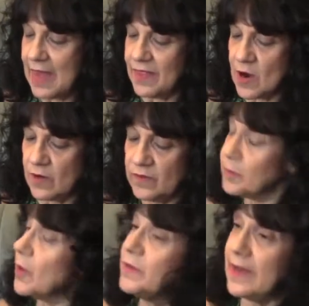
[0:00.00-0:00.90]
And there is a
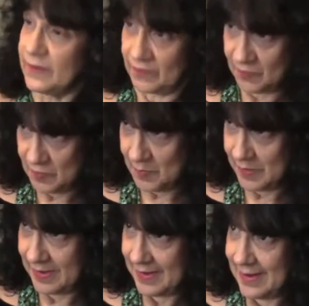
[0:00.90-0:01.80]
protest group
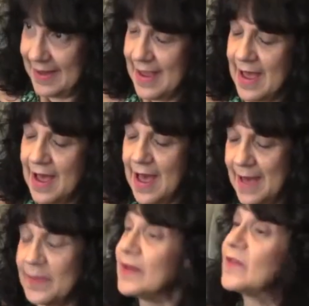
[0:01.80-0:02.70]

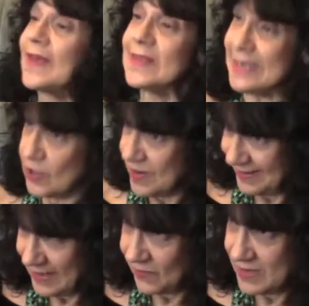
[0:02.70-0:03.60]
that is at the deer
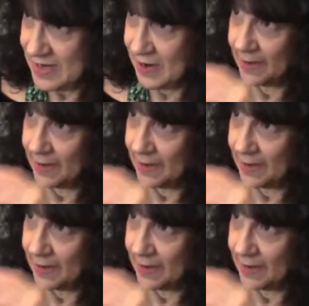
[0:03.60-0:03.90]
hunt every year.